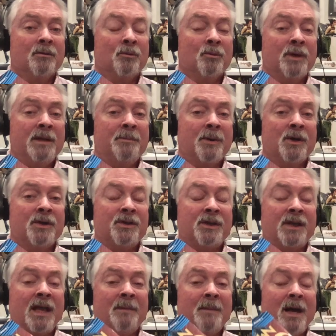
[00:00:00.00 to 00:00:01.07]
Rebirth
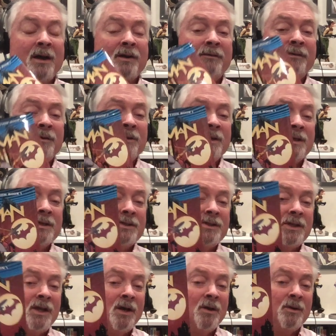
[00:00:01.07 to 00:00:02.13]
came out a few years
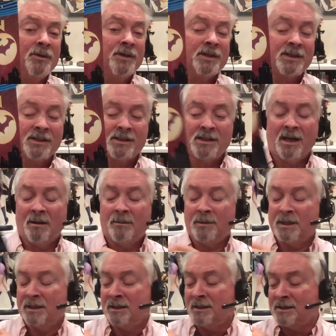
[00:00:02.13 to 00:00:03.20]
ago, and this is Tom
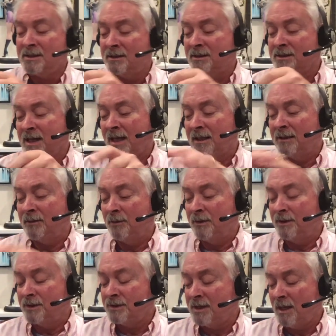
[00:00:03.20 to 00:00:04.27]
King. Let's see exactly when
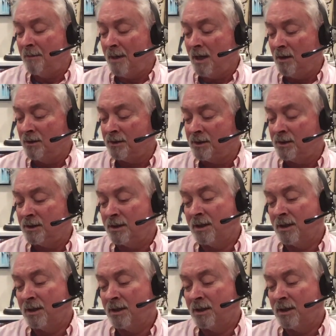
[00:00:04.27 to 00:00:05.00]
this came out.